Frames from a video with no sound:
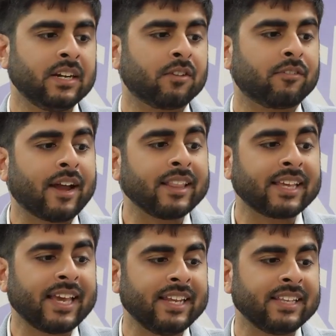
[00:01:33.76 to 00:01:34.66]

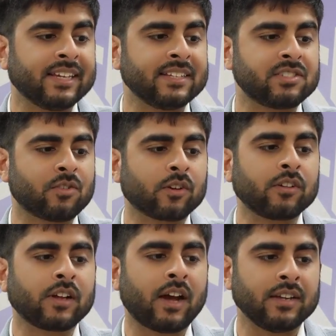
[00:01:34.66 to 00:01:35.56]
relegating the historical
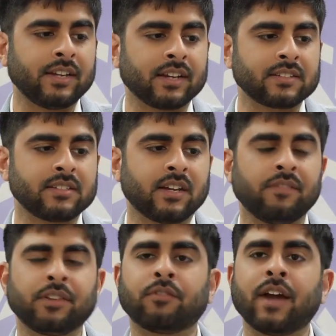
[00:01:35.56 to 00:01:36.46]
context
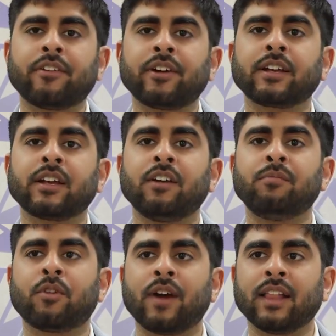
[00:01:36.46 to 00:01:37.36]
of the rhetoric of
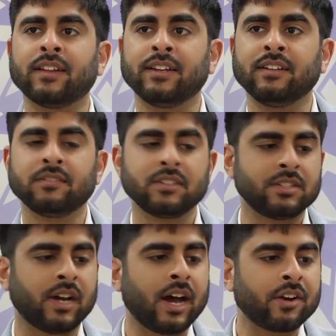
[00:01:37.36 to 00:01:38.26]
morality
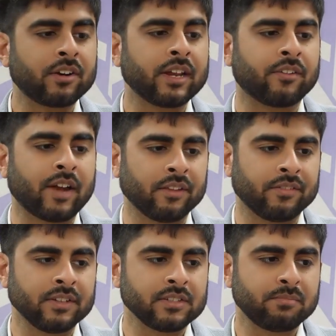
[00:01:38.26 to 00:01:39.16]
to utter
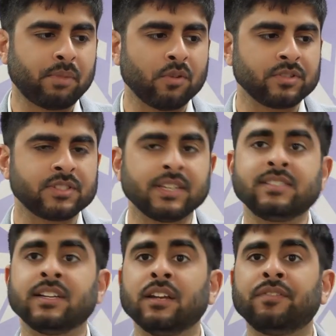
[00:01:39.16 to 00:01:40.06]
irrelevance poses a
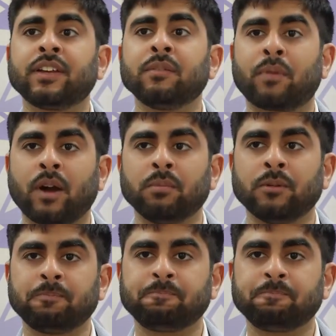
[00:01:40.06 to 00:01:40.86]
significant problem.